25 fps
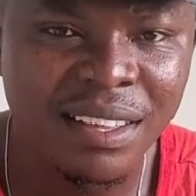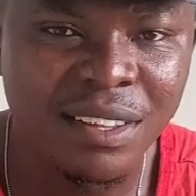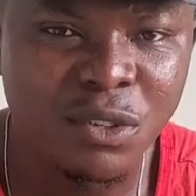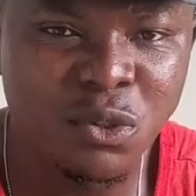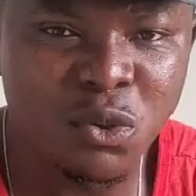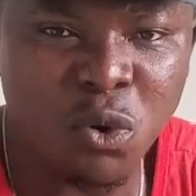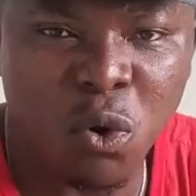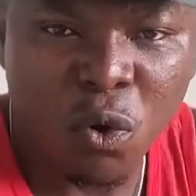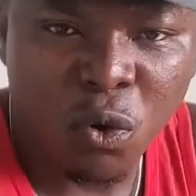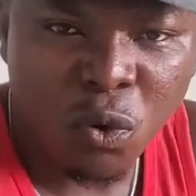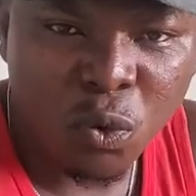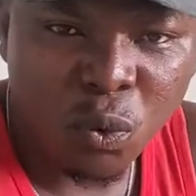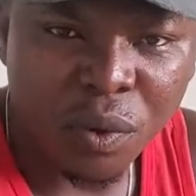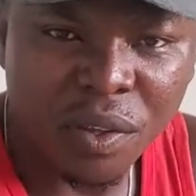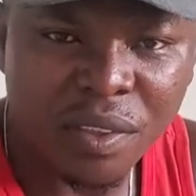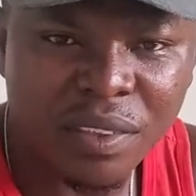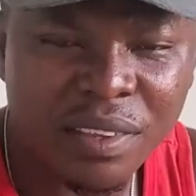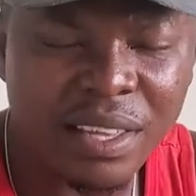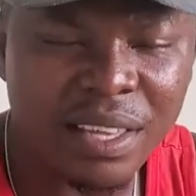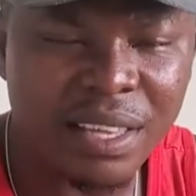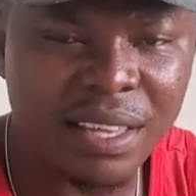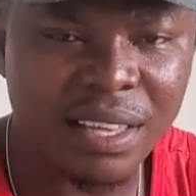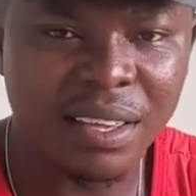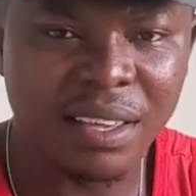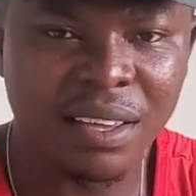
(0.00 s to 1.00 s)
talk with
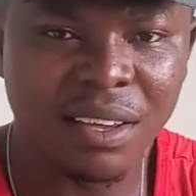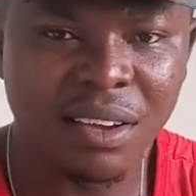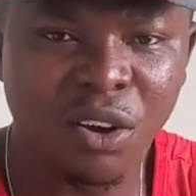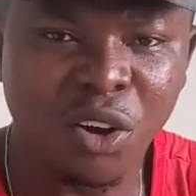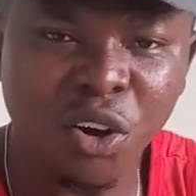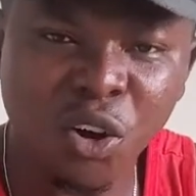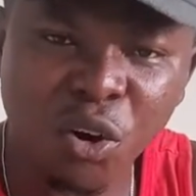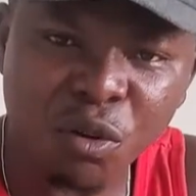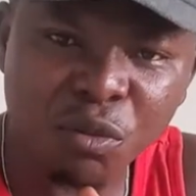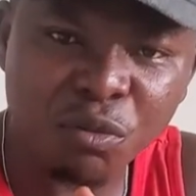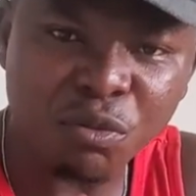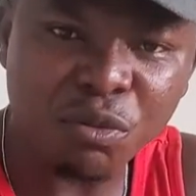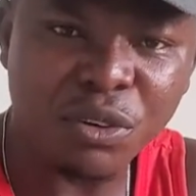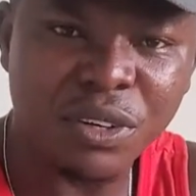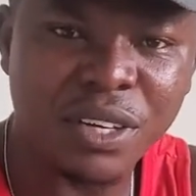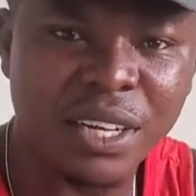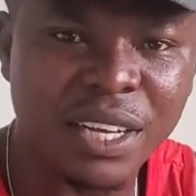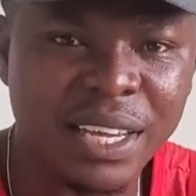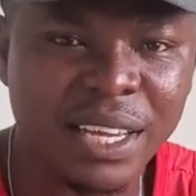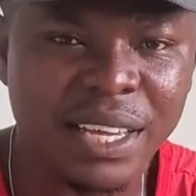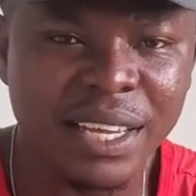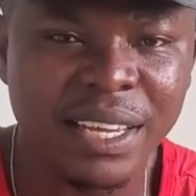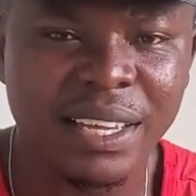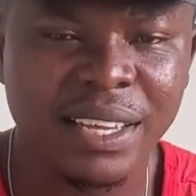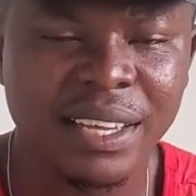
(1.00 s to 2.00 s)
her, comfort
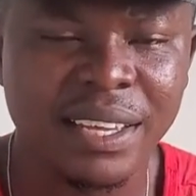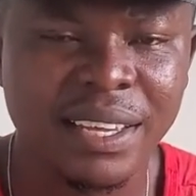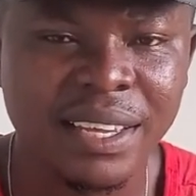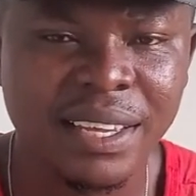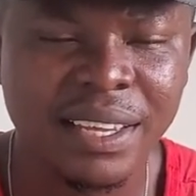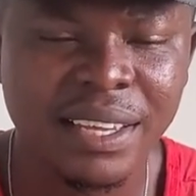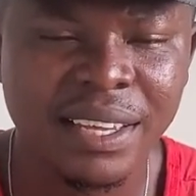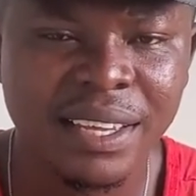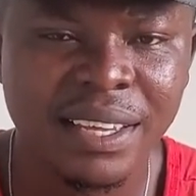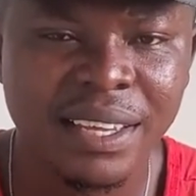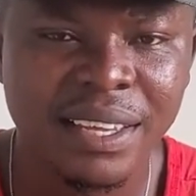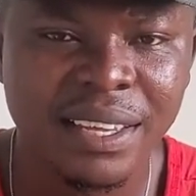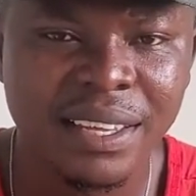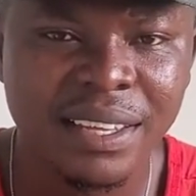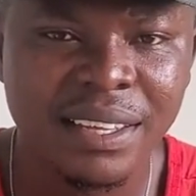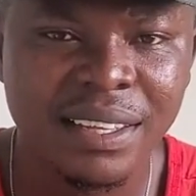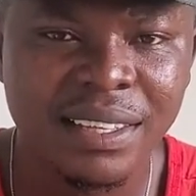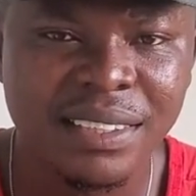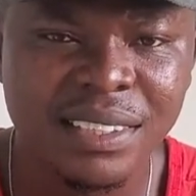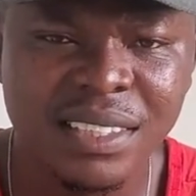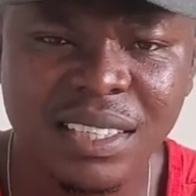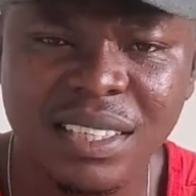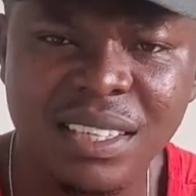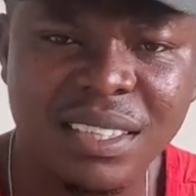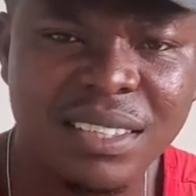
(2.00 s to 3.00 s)
her,
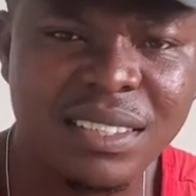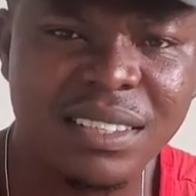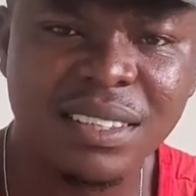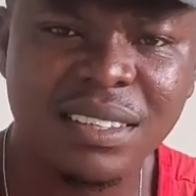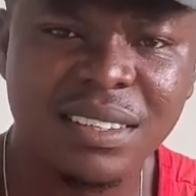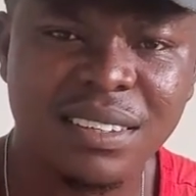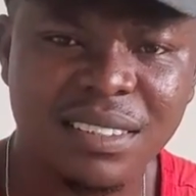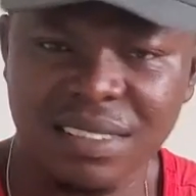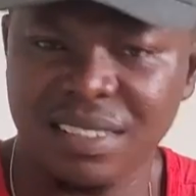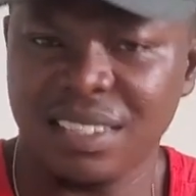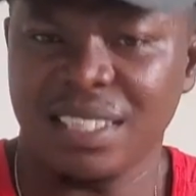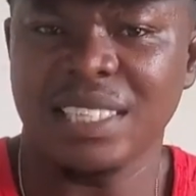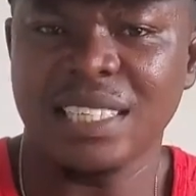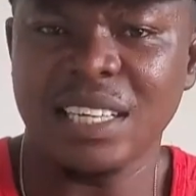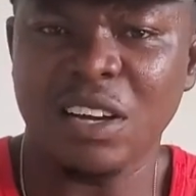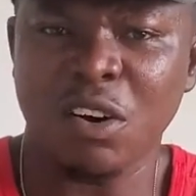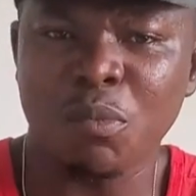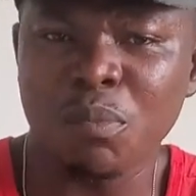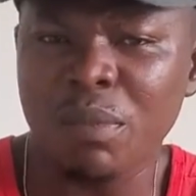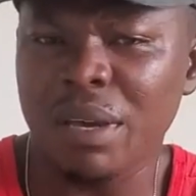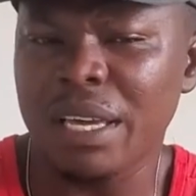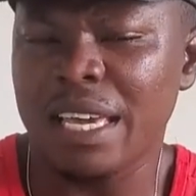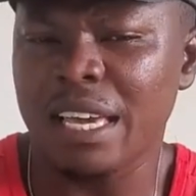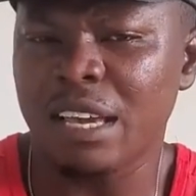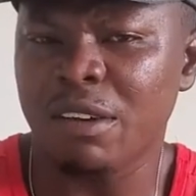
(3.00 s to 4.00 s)
tell her things that will
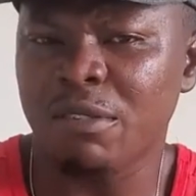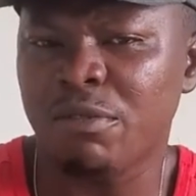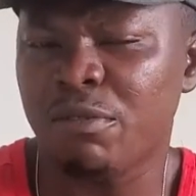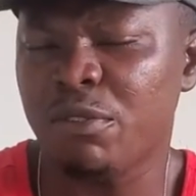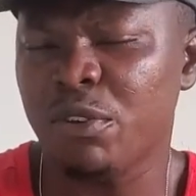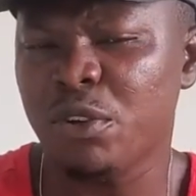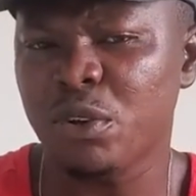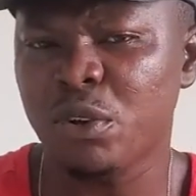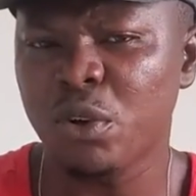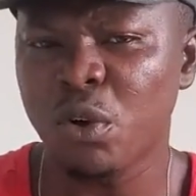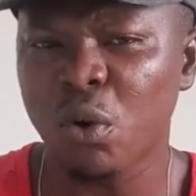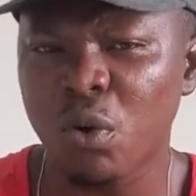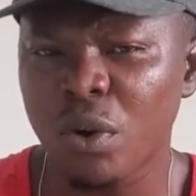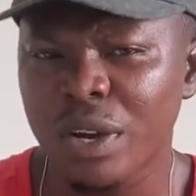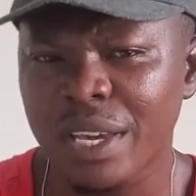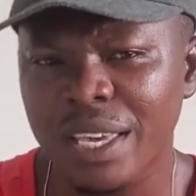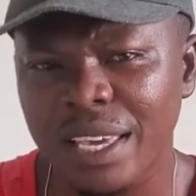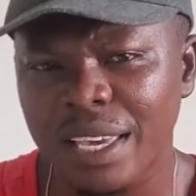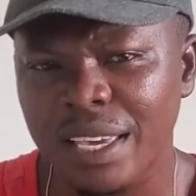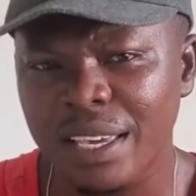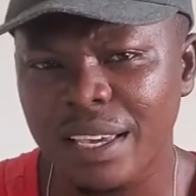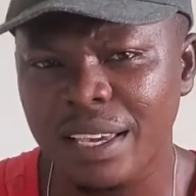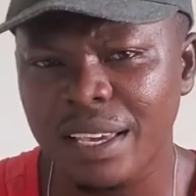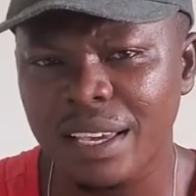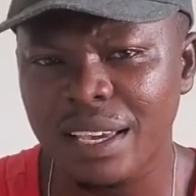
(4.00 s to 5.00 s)
make her feel
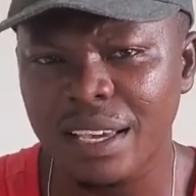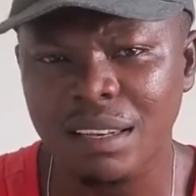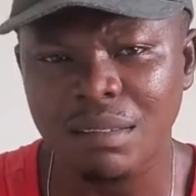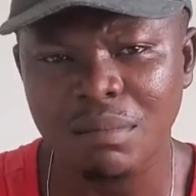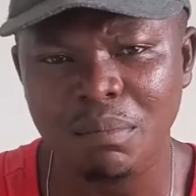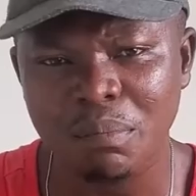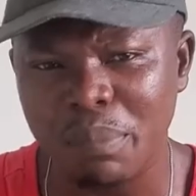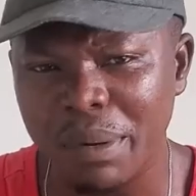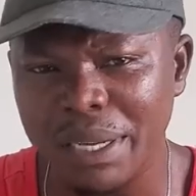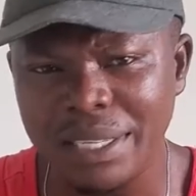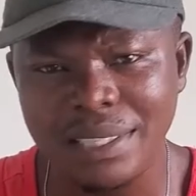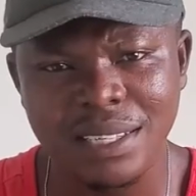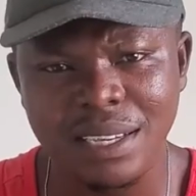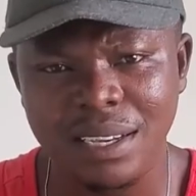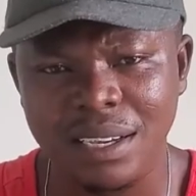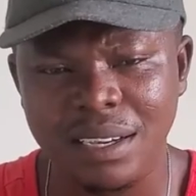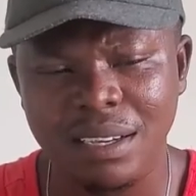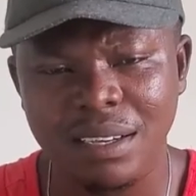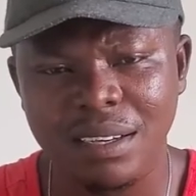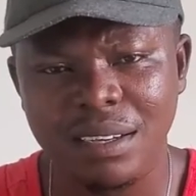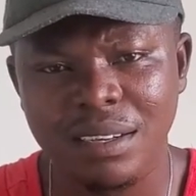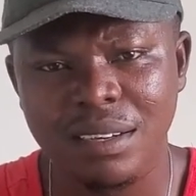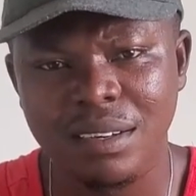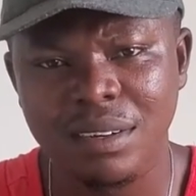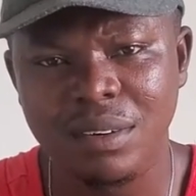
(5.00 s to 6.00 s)
okay and better
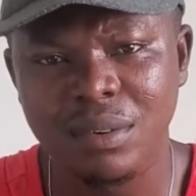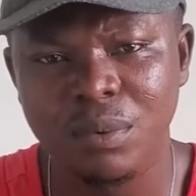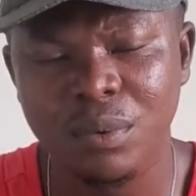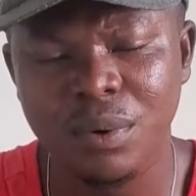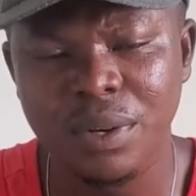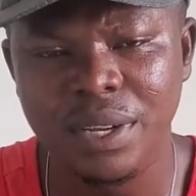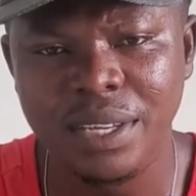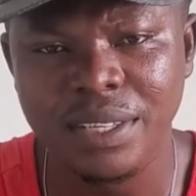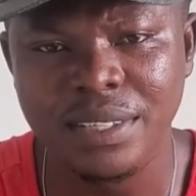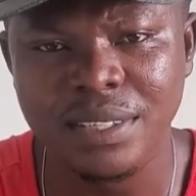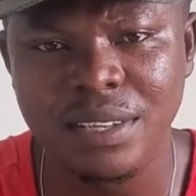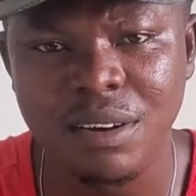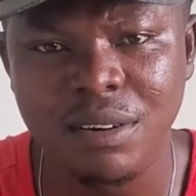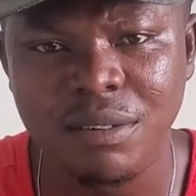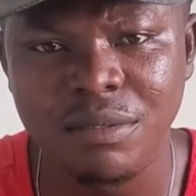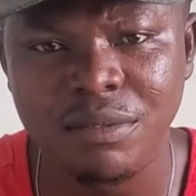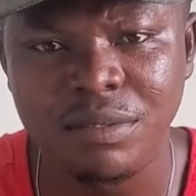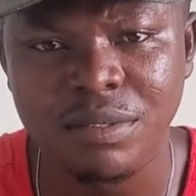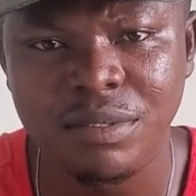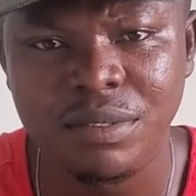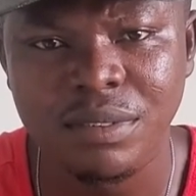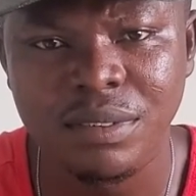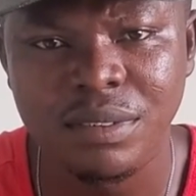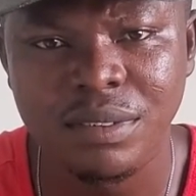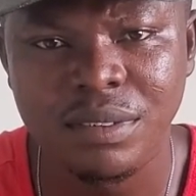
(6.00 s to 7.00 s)
with herself.
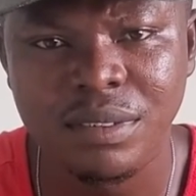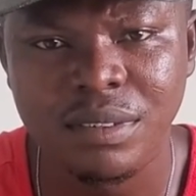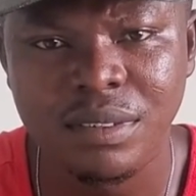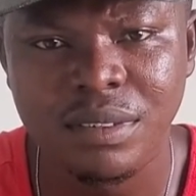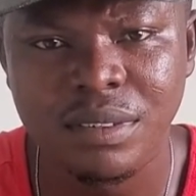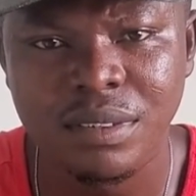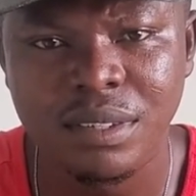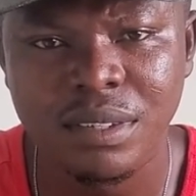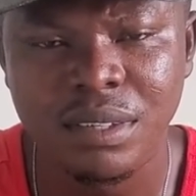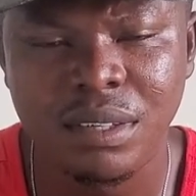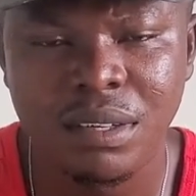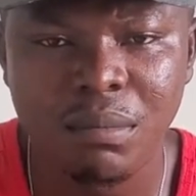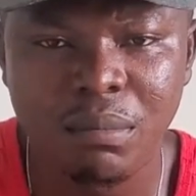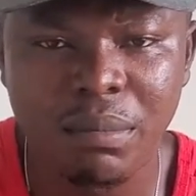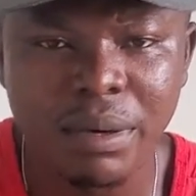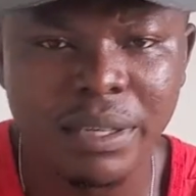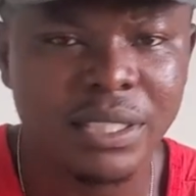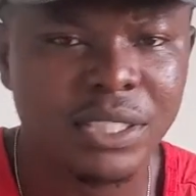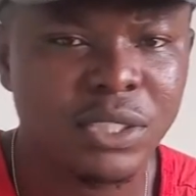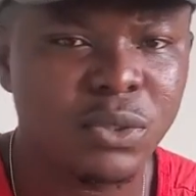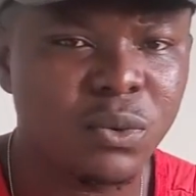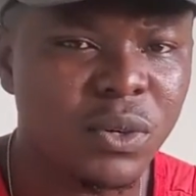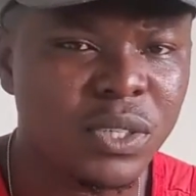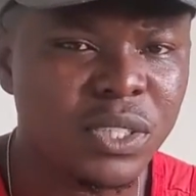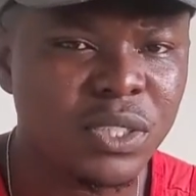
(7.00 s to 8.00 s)
but
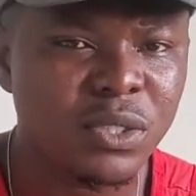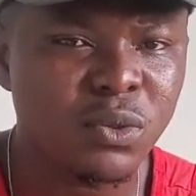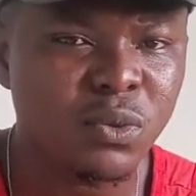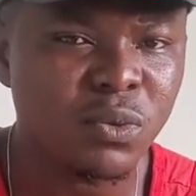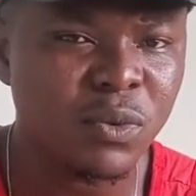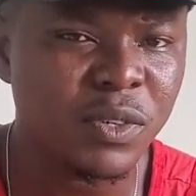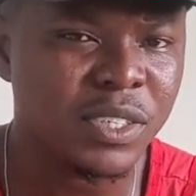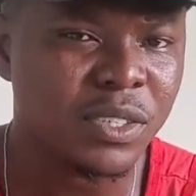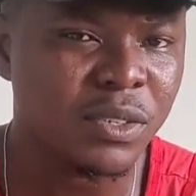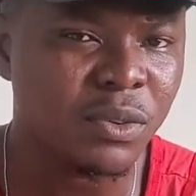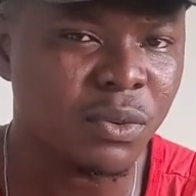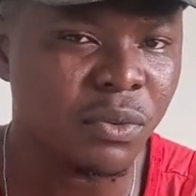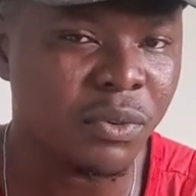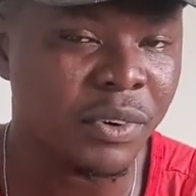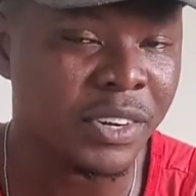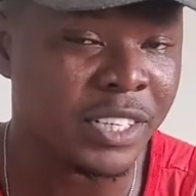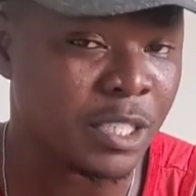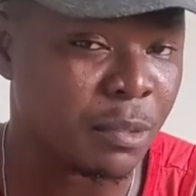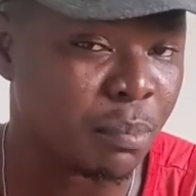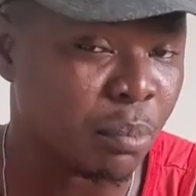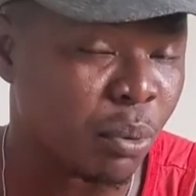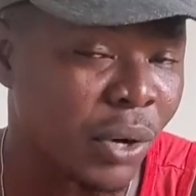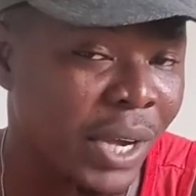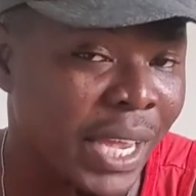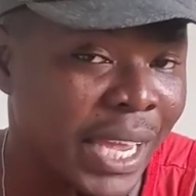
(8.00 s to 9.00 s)
she wasn't
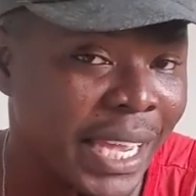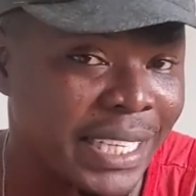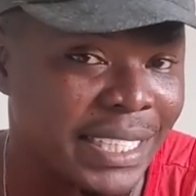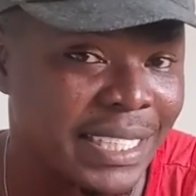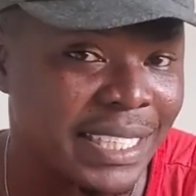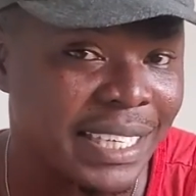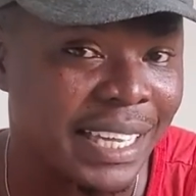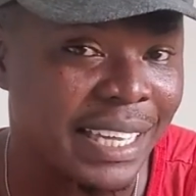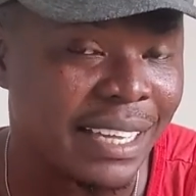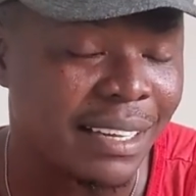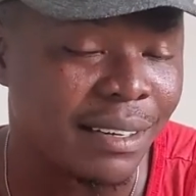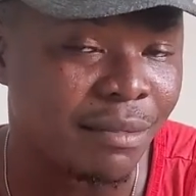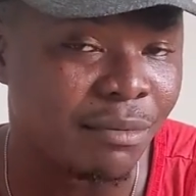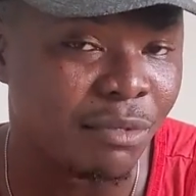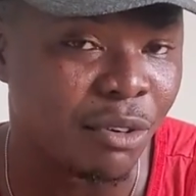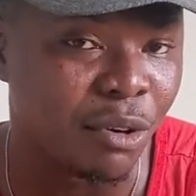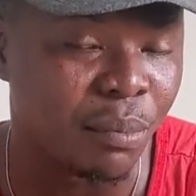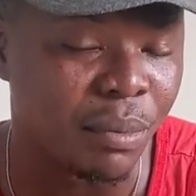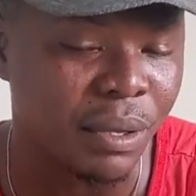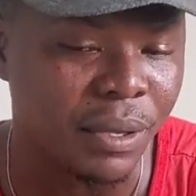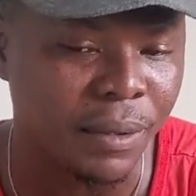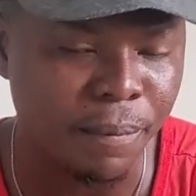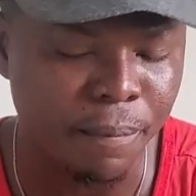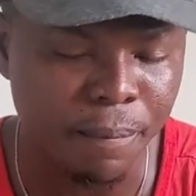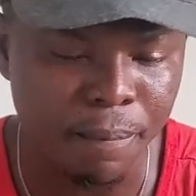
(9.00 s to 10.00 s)
reciprocating it for
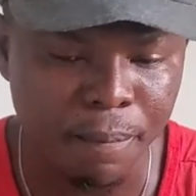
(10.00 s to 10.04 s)
me.